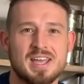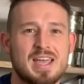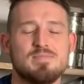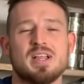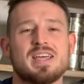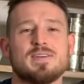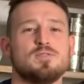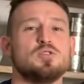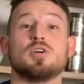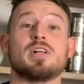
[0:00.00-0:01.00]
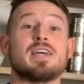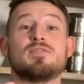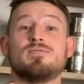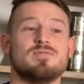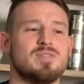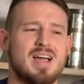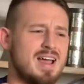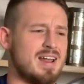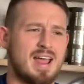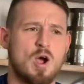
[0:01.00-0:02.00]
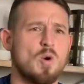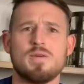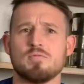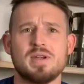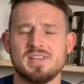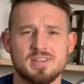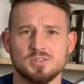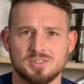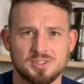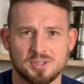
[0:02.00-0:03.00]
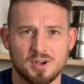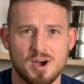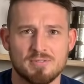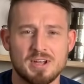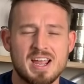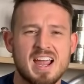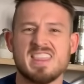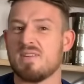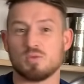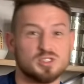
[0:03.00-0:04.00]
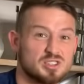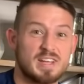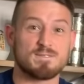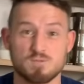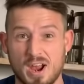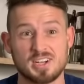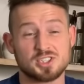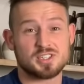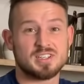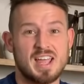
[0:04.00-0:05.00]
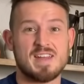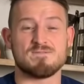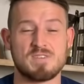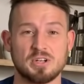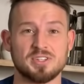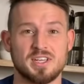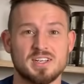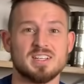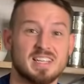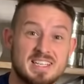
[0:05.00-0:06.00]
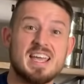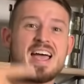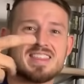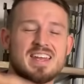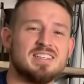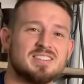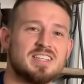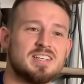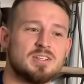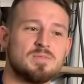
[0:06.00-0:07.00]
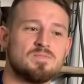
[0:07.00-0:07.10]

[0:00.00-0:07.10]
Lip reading: It'd be like if you took like however many years he took off and then were just like fresh and felt it. Like he had that instinct,